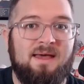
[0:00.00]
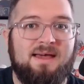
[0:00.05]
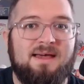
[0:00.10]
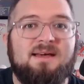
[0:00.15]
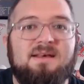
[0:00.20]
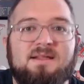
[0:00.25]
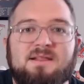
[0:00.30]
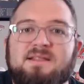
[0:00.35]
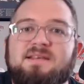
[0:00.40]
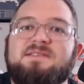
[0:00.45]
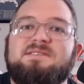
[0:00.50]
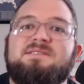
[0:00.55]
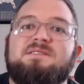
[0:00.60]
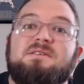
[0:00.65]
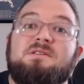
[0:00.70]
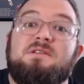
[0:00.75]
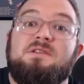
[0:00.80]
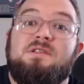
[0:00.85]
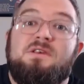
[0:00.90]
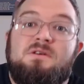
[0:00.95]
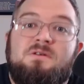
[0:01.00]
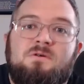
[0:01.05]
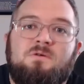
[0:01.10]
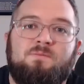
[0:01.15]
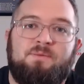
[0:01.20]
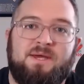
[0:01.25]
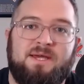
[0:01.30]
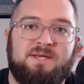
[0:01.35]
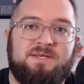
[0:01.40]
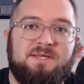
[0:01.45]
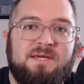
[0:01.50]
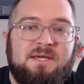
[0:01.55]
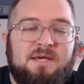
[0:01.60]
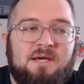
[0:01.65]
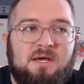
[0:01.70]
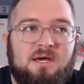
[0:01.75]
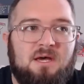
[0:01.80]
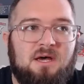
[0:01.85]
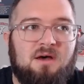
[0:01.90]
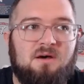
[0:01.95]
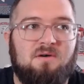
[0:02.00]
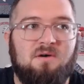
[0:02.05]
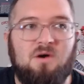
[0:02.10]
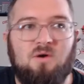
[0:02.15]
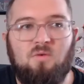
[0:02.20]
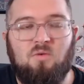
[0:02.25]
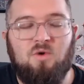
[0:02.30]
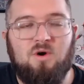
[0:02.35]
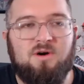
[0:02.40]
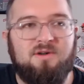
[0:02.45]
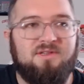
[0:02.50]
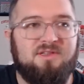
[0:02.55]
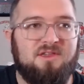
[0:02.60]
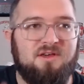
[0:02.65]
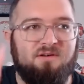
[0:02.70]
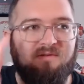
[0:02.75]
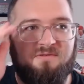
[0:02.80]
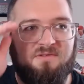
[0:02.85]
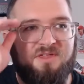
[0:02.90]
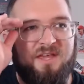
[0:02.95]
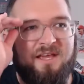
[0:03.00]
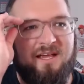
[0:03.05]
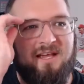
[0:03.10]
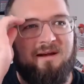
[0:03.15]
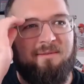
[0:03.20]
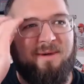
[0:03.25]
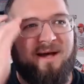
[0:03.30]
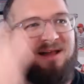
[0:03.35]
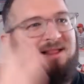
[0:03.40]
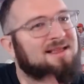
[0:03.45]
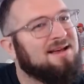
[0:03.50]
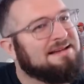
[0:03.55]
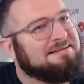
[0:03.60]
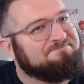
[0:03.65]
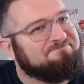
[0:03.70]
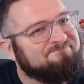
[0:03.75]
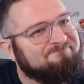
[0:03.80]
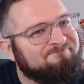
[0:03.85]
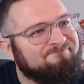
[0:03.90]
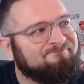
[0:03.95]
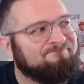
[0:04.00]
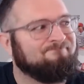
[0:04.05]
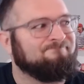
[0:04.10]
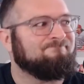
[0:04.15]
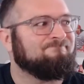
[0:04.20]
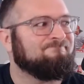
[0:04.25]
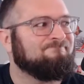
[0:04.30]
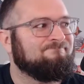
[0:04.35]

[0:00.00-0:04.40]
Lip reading: At least a little bit worth of thinking about, like, not